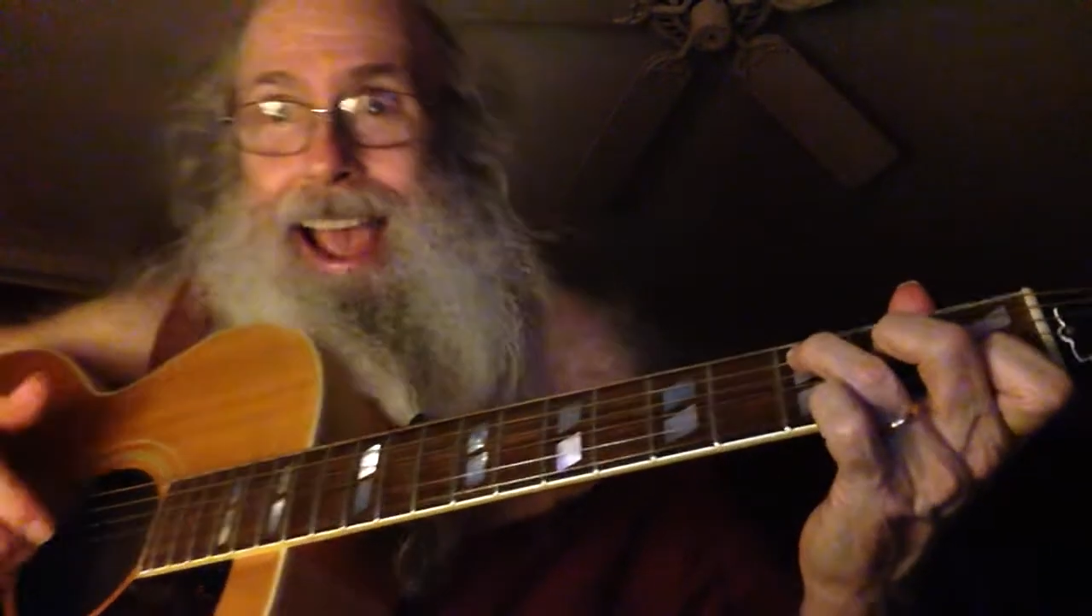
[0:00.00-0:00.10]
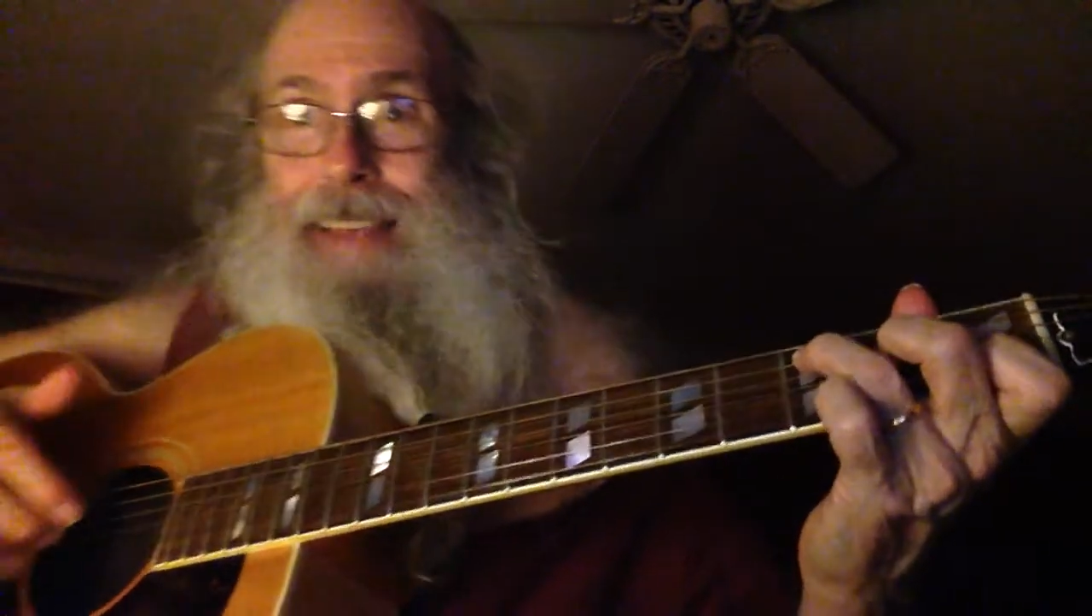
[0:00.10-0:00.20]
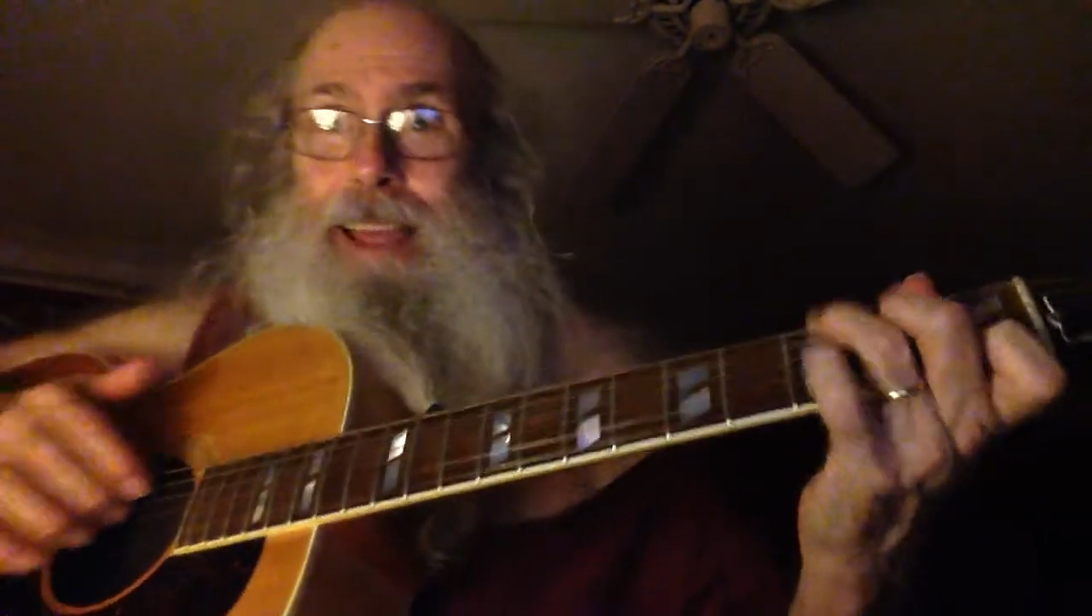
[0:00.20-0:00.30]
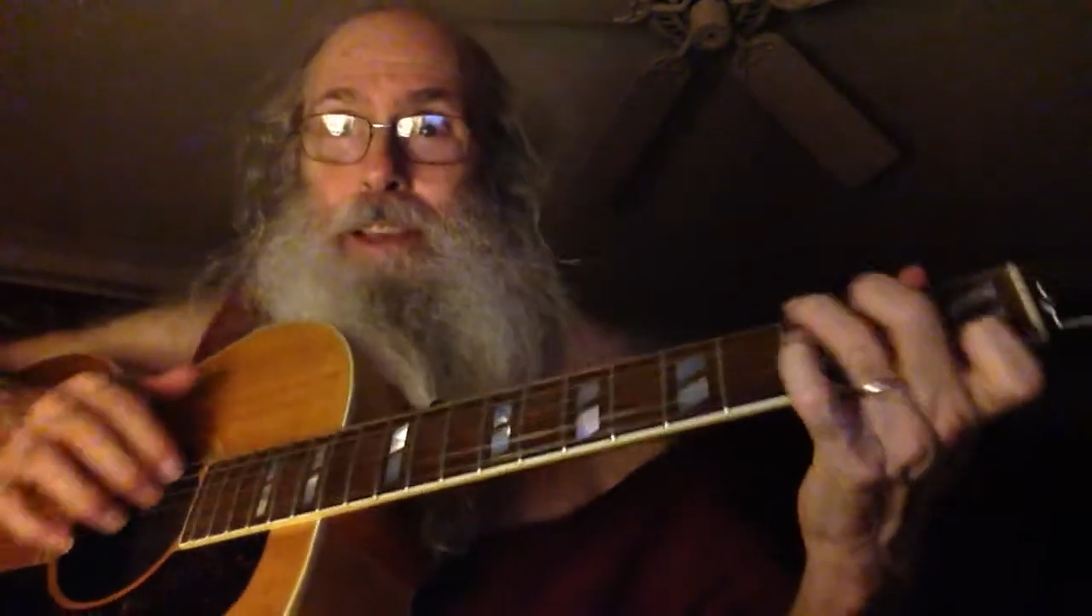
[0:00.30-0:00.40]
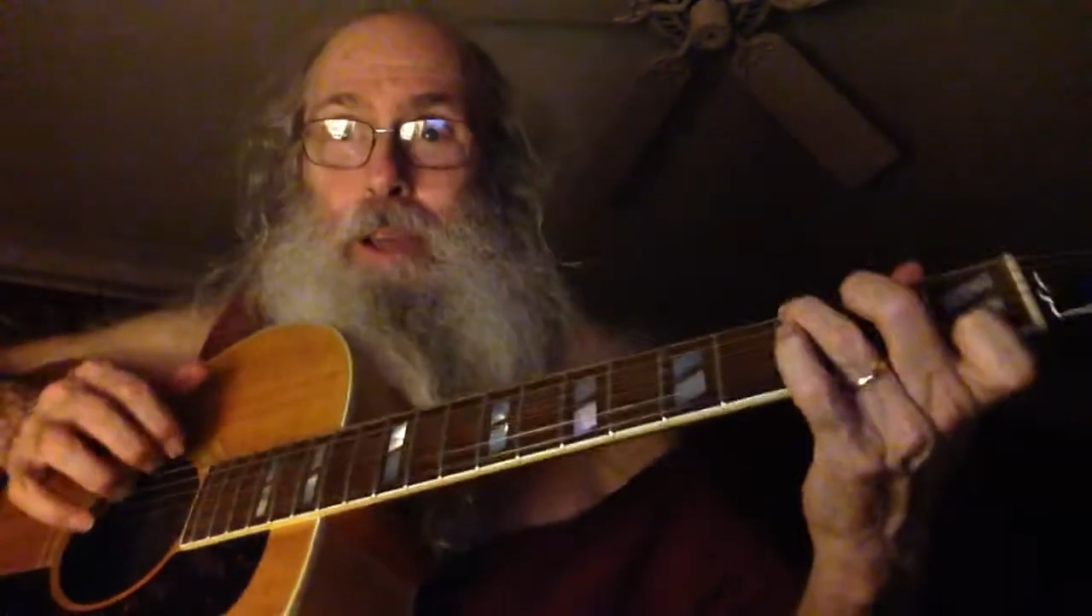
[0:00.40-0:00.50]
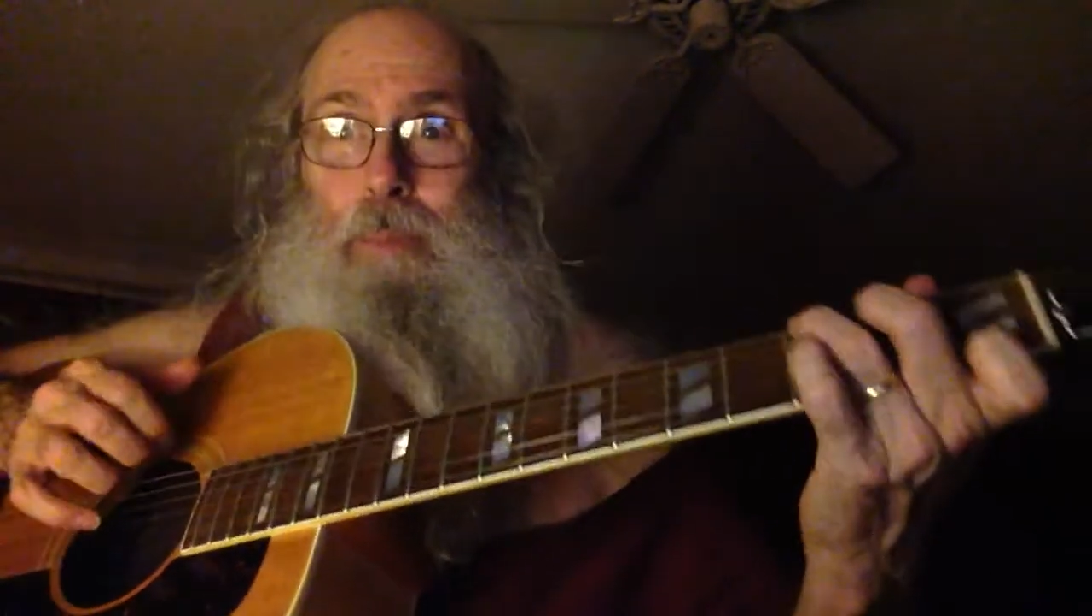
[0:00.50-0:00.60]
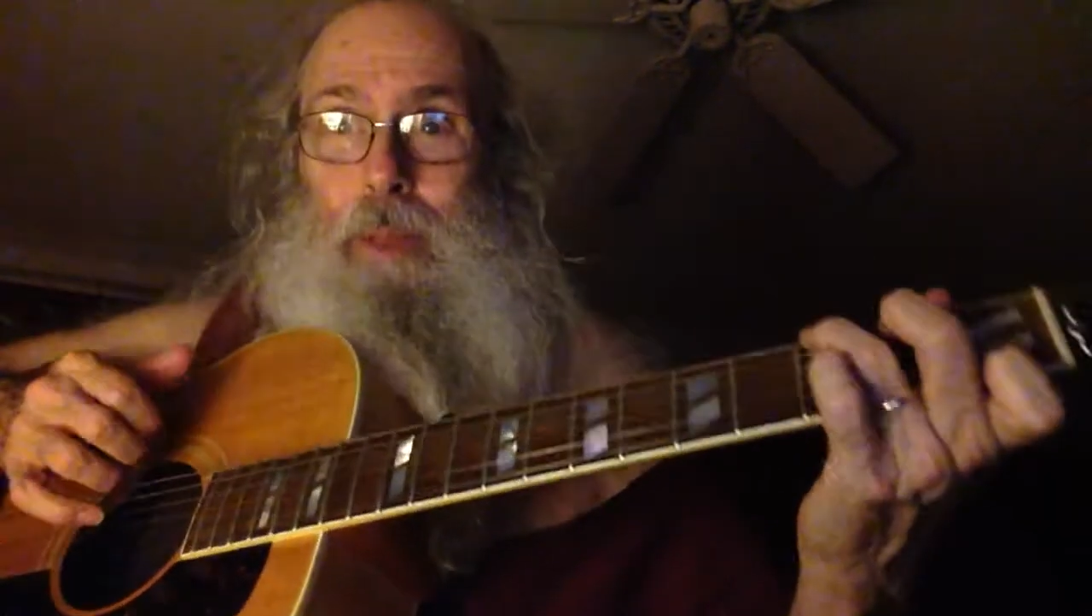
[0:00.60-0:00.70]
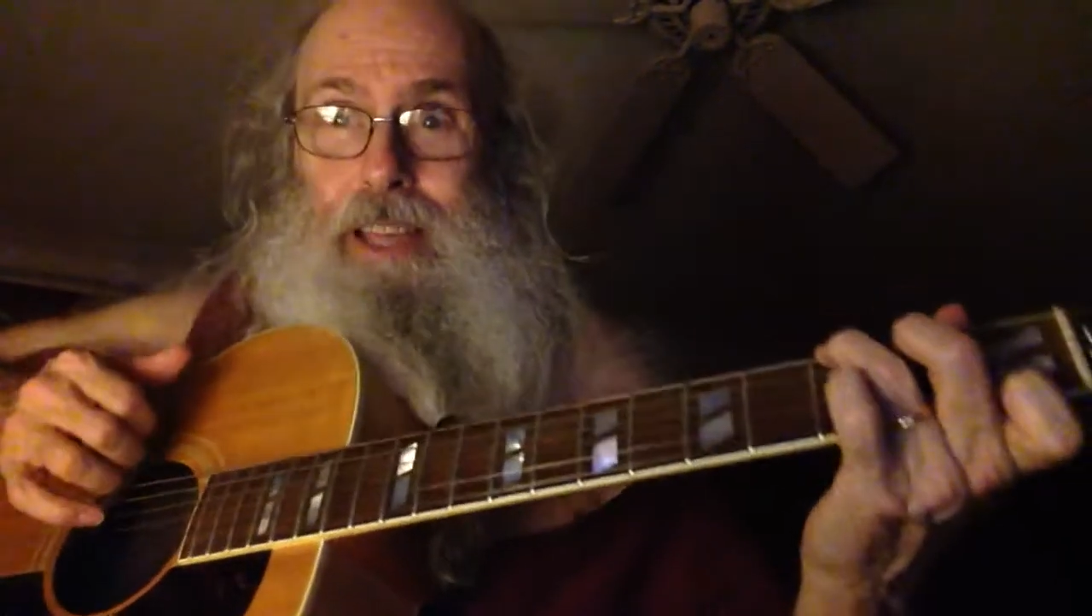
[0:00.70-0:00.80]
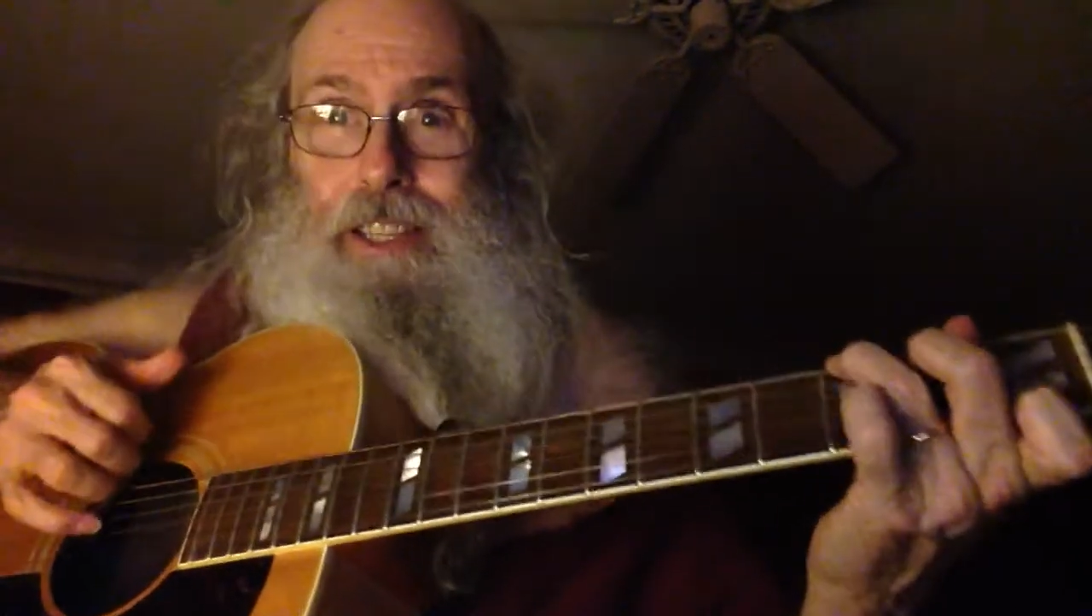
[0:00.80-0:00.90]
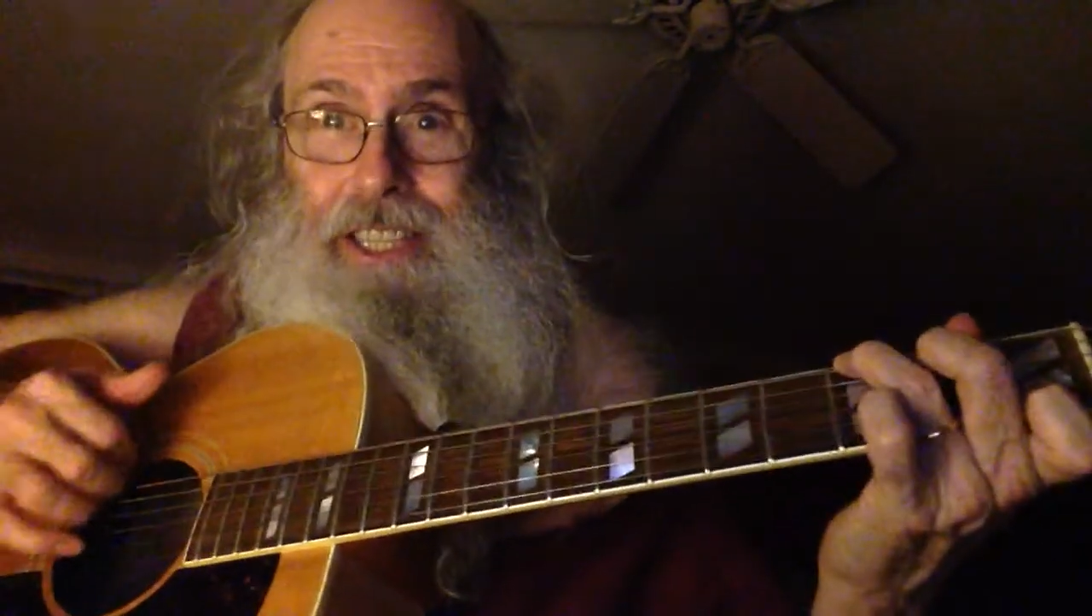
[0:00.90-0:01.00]
and then you can
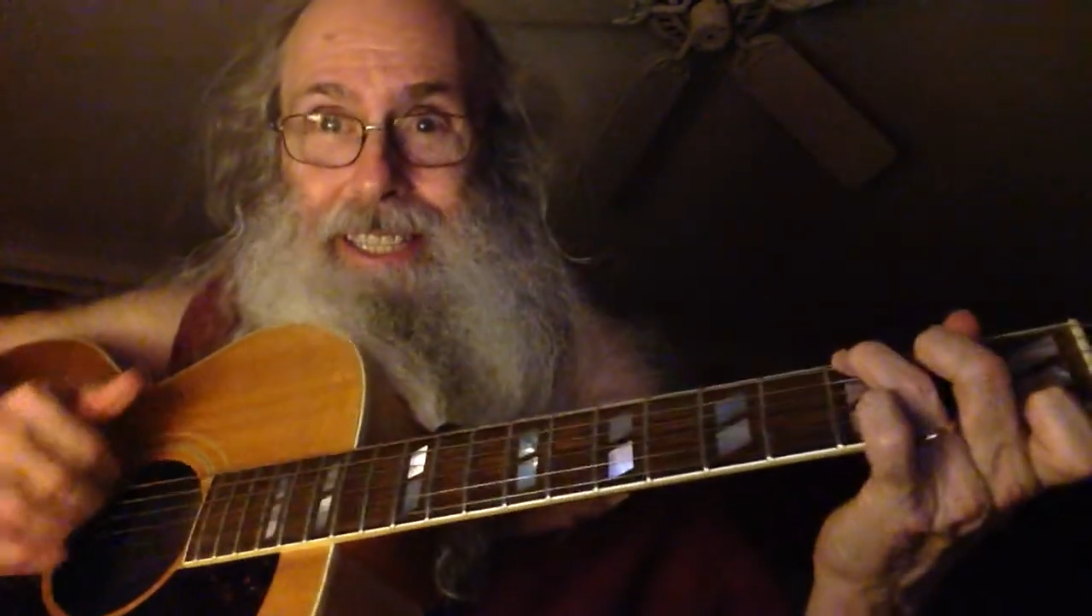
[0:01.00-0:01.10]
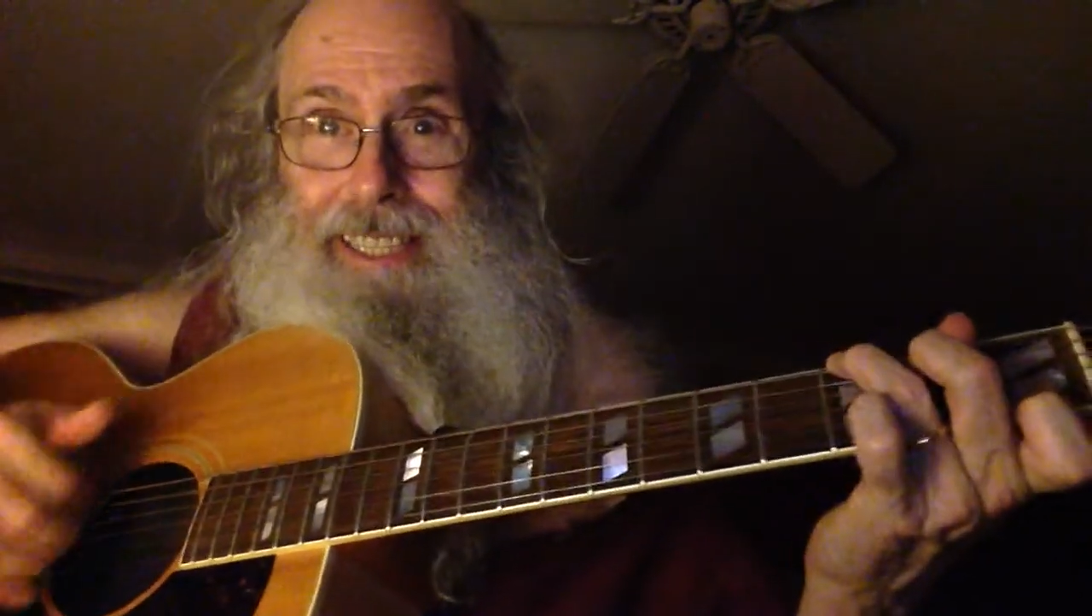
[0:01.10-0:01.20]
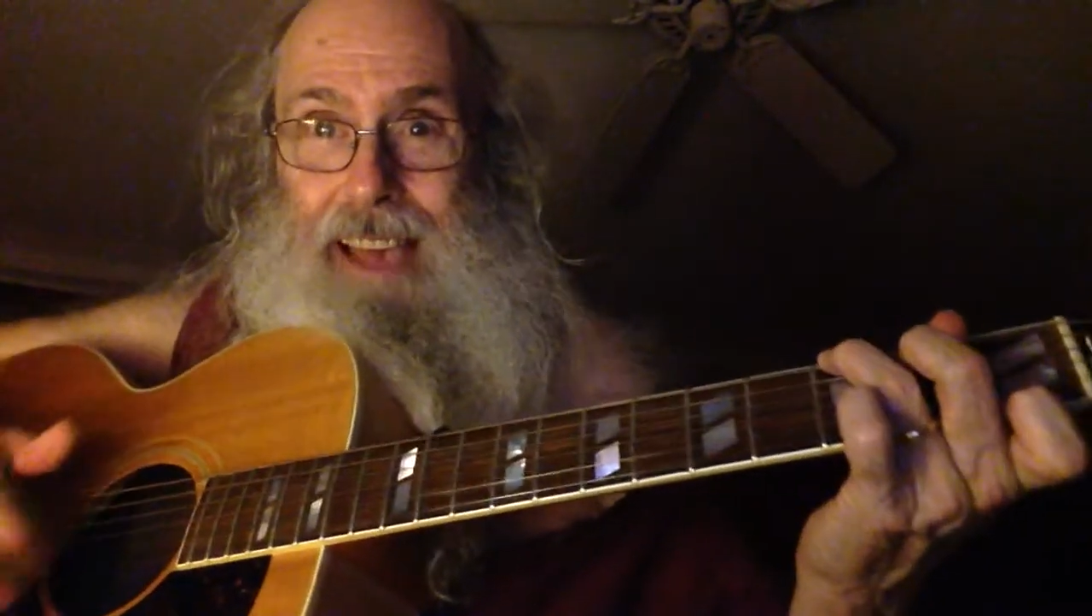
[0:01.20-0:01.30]
play a G7,